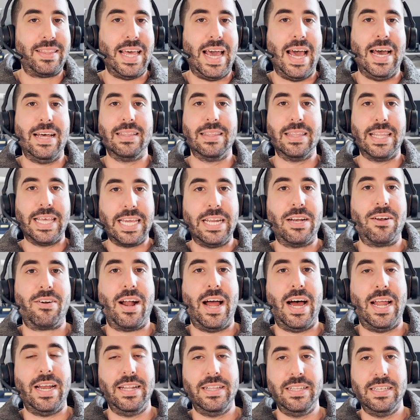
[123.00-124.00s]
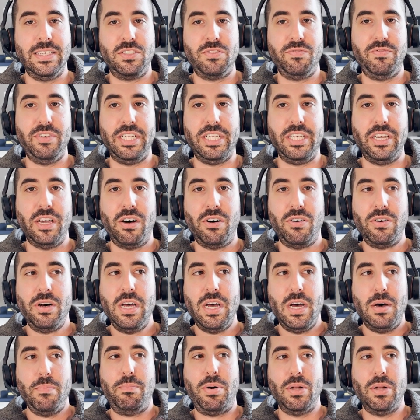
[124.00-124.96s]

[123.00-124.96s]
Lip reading: that later on in this video,